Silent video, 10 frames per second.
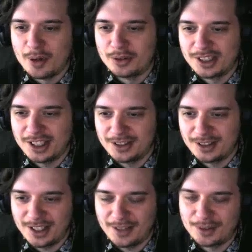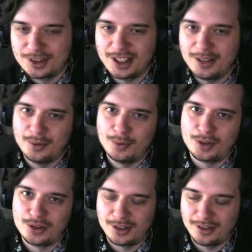cases, you kind of have to settle with what you're
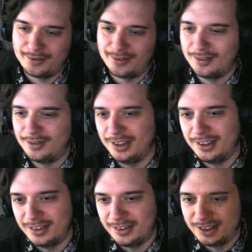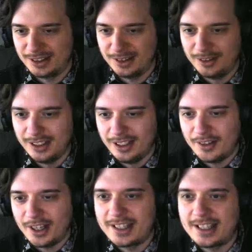given, right? So I
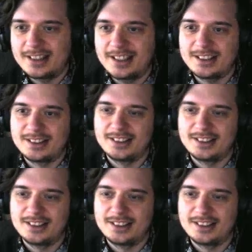get that